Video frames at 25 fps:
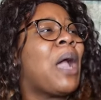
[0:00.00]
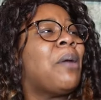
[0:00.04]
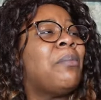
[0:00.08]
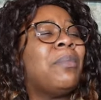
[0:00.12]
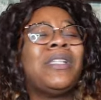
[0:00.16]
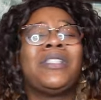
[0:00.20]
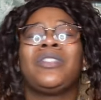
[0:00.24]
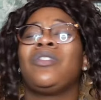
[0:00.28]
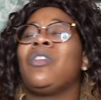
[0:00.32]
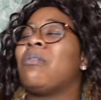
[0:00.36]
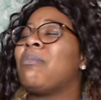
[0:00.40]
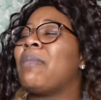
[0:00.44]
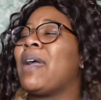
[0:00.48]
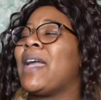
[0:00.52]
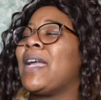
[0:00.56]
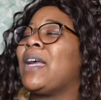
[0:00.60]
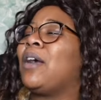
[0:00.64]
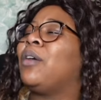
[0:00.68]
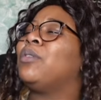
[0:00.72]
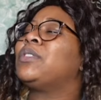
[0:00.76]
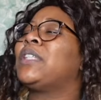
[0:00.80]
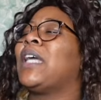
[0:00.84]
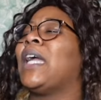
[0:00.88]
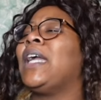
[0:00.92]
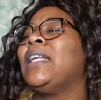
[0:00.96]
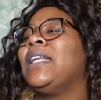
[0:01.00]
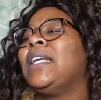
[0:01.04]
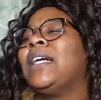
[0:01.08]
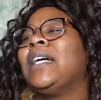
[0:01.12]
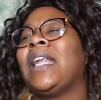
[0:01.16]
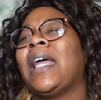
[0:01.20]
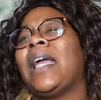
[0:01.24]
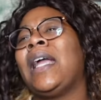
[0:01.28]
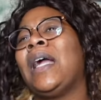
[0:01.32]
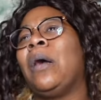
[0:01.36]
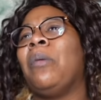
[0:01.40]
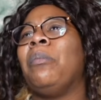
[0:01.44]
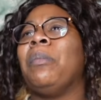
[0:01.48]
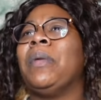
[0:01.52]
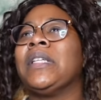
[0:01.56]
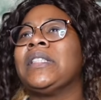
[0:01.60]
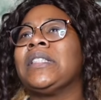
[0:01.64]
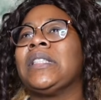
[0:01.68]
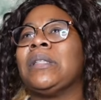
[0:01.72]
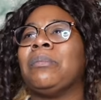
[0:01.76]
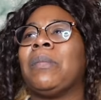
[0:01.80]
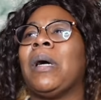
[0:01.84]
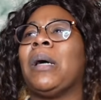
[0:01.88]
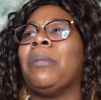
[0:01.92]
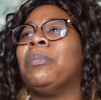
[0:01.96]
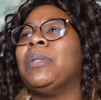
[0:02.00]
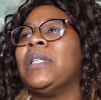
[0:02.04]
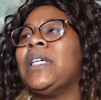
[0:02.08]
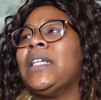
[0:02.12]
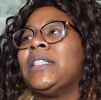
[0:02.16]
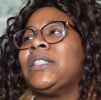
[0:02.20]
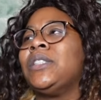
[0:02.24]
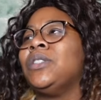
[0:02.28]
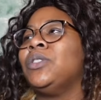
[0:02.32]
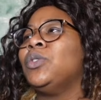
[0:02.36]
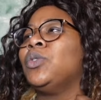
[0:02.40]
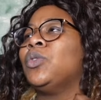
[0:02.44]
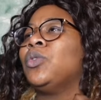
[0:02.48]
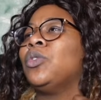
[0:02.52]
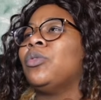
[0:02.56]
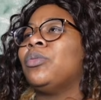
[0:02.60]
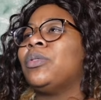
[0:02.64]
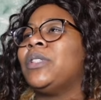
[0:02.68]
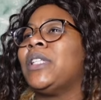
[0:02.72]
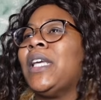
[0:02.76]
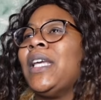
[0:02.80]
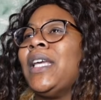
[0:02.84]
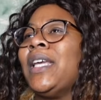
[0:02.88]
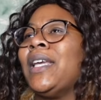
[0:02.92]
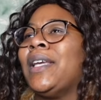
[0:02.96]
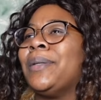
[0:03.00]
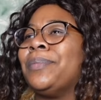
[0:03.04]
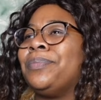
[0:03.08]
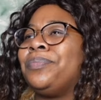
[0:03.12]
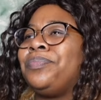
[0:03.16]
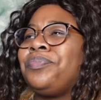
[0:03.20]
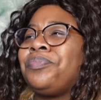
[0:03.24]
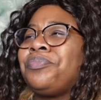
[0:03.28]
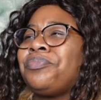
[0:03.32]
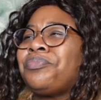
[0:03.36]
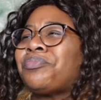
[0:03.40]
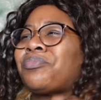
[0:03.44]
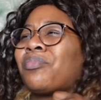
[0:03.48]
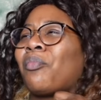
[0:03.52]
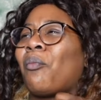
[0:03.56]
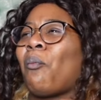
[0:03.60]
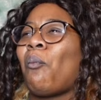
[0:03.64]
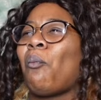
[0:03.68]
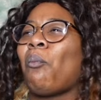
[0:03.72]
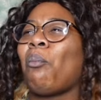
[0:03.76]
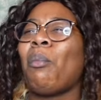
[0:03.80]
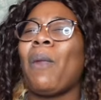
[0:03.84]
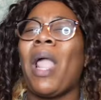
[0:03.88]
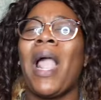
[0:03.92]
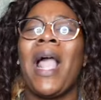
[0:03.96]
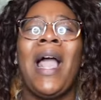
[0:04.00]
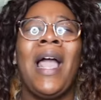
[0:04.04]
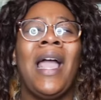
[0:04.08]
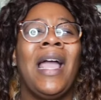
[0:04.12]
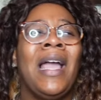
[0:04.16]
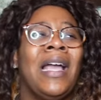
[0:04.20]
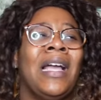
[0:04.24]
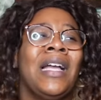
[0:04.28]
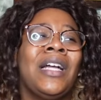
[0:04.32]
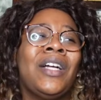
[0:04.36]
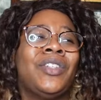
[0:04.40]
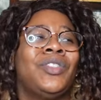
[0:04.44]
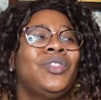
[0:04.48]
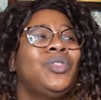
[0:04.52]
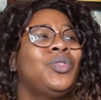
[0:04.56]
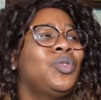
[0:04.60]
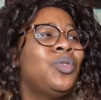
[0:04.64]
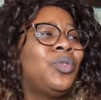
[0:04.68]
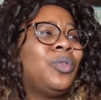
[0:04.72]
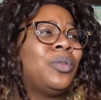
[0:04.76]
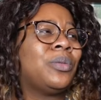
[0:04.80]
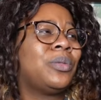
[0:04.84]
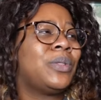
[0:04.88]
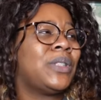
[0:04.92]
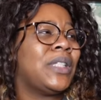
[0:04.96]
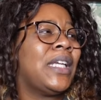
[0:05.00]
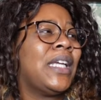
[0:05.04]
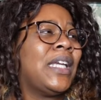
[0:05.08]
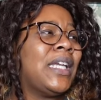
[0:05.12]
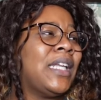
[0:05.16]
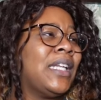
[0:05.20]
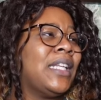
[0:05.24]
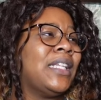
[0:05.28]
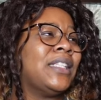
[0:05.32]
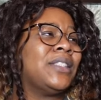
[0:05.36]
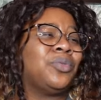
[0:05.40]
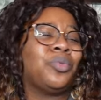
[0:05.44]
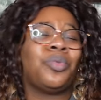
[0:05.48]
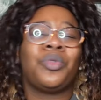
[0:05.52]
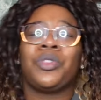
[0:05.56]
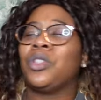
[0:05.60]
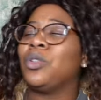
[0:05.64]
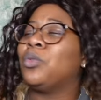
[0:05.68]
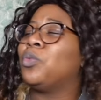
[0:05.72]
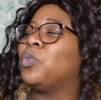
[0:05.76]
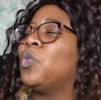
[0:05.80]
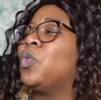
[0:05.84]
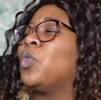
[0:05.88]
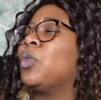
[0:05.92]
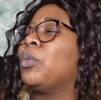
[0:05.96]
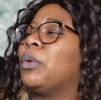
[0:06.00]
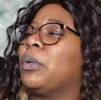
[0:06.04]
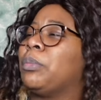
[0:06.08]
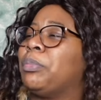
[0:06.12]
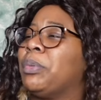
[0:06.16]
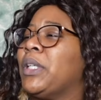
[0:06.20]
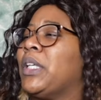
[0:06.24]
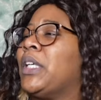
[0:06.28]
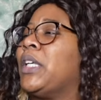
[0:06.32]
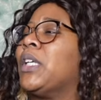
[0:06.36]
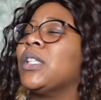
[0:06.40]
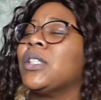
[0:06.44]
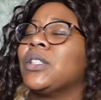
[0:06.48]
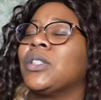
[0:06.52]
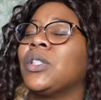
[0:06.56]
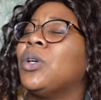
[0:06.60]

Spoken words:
Miss Grandma, I ain't gonna take nothing. I ain't gonna mess up my blessing, you know what I'm saying? Because, you know what I'm saying, it's real warm up in here.